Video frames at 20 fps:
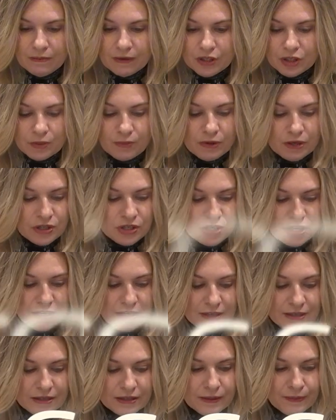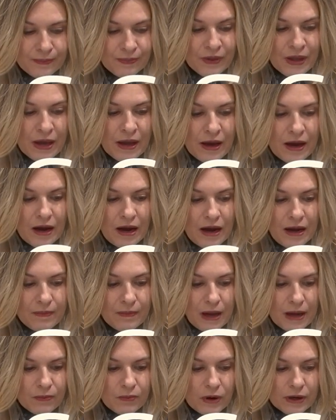much appreciated.
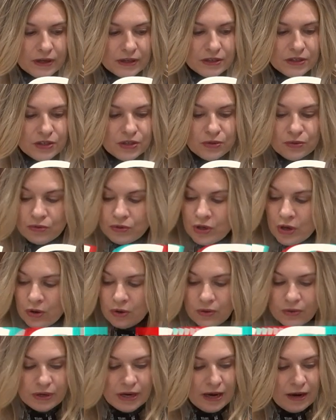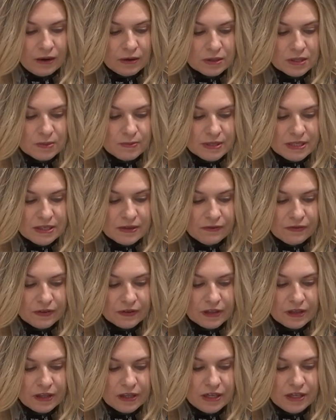I wanted to go now
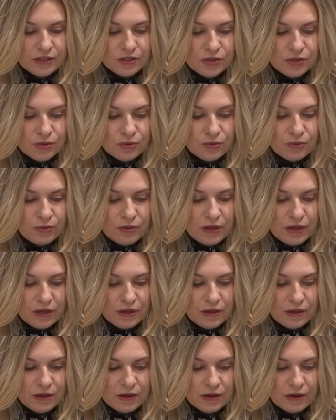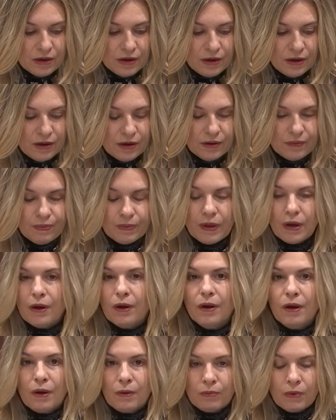specifically to the
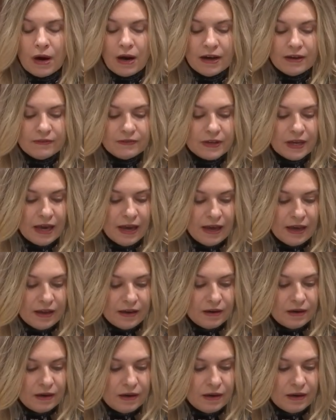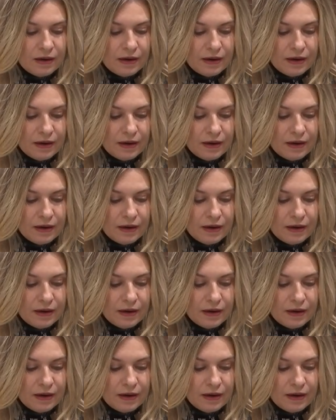Arrivecan